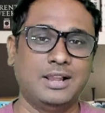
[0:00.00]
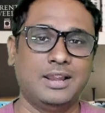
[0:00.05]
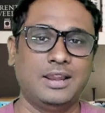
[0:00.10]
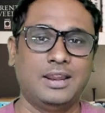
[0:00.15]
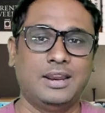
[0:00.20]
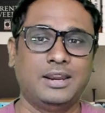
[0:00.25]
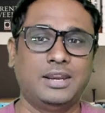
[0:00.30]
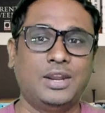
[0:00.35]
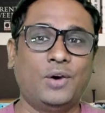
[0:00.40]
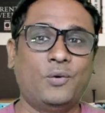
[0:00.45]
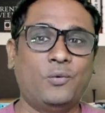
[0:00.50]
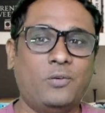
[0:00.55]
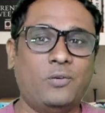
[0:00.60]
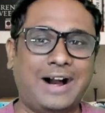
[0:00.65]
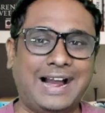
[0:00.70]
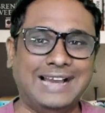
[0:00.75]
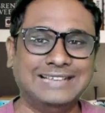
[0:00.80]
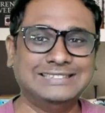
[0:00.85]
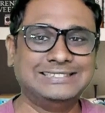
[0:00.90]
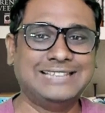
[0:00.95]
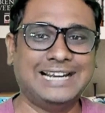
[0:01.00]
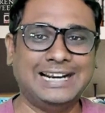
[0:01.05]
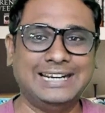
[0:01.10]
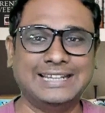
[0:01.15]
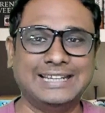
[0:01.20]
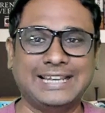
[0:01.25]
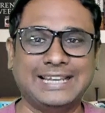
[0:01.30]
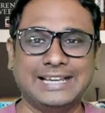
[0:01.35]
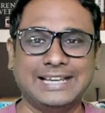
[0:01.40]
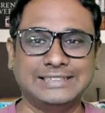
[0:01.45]
Now, why is that
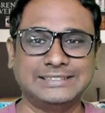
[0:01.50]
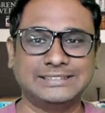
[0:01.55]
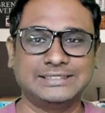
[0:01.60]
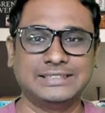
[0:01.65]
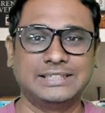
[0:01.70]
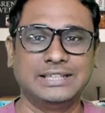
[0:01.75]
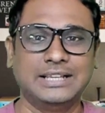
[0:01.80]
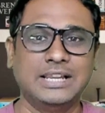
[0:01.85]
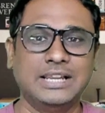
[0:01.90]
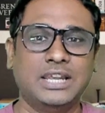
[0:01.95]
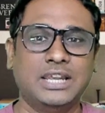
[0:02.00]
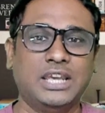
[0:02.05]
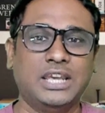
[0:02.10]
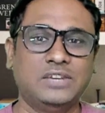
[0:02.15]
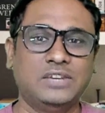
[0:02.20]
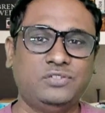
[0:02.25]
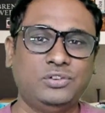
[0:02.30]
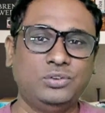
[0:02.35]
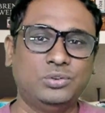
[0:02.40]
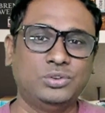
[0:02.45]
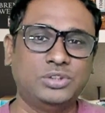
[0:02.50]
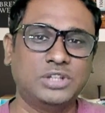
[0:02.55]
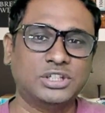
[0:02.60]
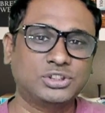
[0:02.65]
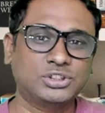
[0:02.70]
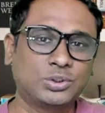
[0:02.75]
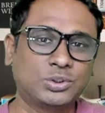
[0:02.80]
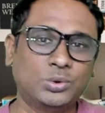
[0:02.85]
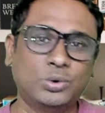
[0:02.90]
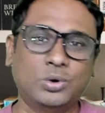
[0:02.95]
the case? If you
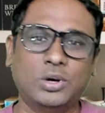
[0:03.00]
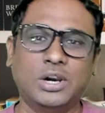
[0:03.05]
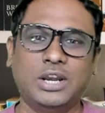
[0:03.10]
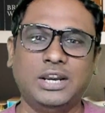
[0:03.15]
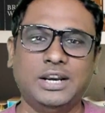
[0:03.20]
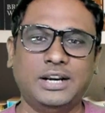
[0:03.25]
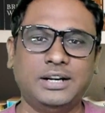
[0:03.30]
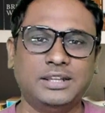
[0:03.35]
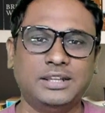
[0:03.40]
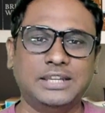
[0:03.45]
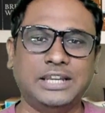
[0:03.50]
just Google it,